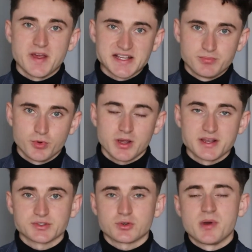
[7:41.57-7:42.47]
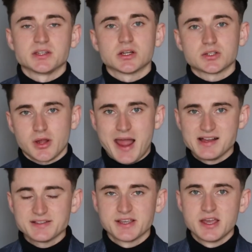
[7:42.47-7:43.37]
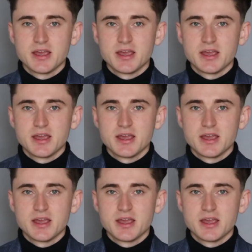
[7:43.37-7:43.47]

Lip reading: Facebook, Instagram, and TikTok ads,